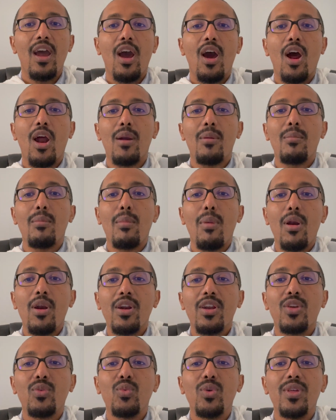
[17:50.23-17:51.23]
are
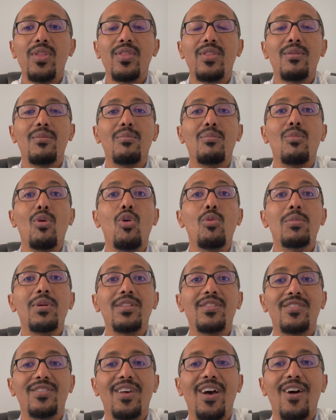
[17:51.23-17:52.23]
marked with
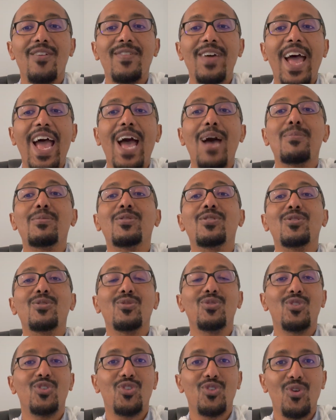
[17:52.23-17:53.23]
moments of
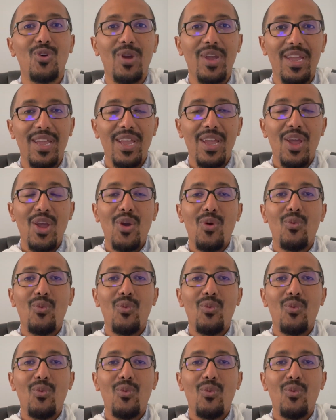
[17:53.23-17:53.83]
absolute joy